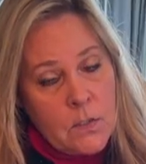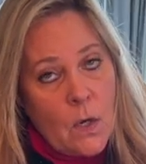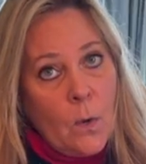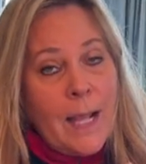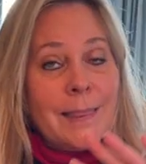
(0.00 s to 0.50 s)

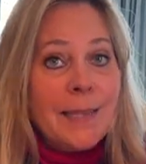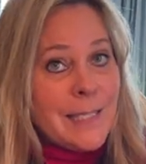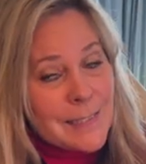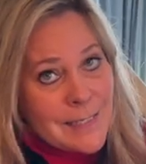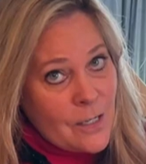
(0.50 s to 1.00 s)
So at
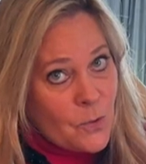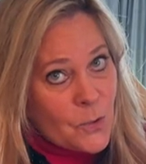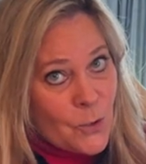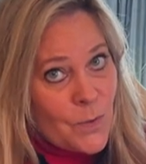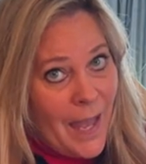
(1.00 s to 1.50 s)
least I
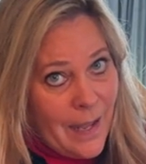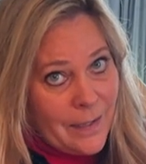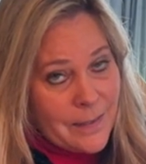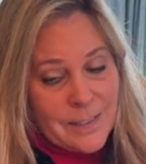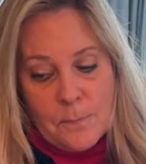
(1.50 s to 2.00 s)
don't do that
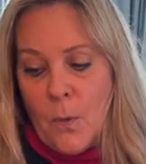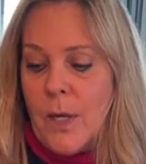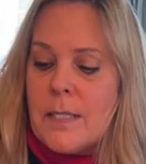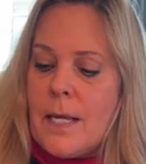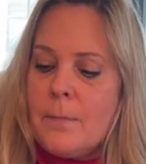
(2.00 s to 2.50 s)
at this point.